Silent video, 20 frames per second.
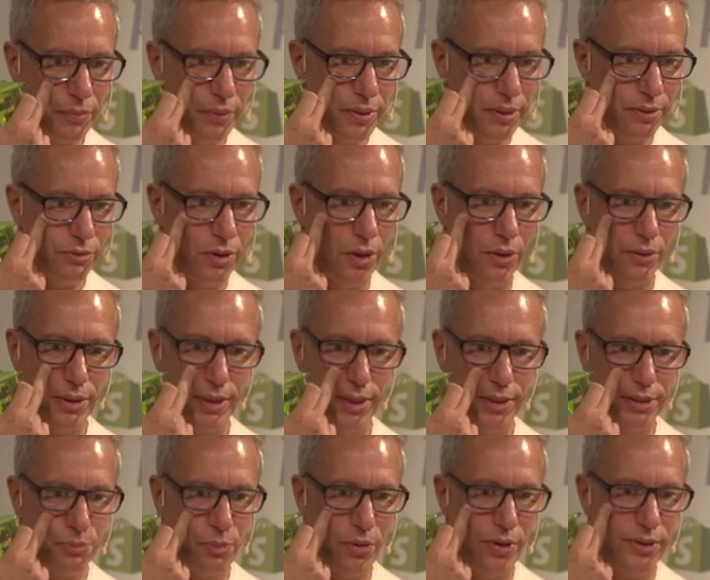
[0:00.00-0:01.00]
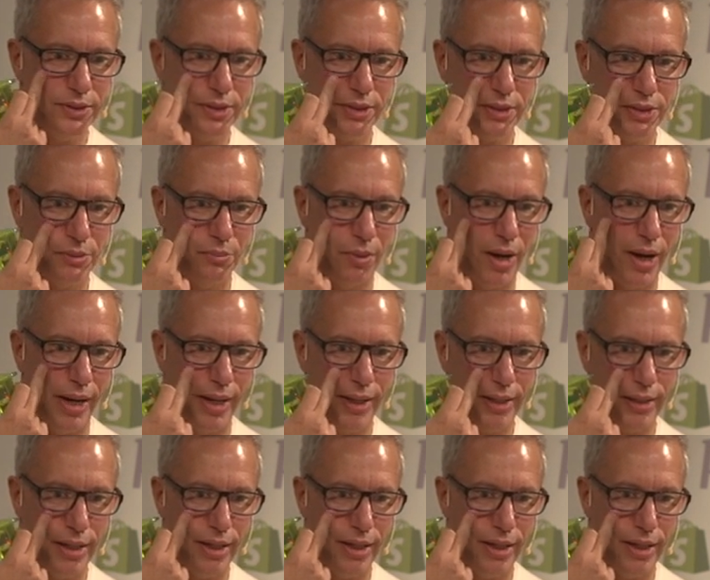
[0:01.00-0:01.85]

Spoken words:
you've got these printers to make,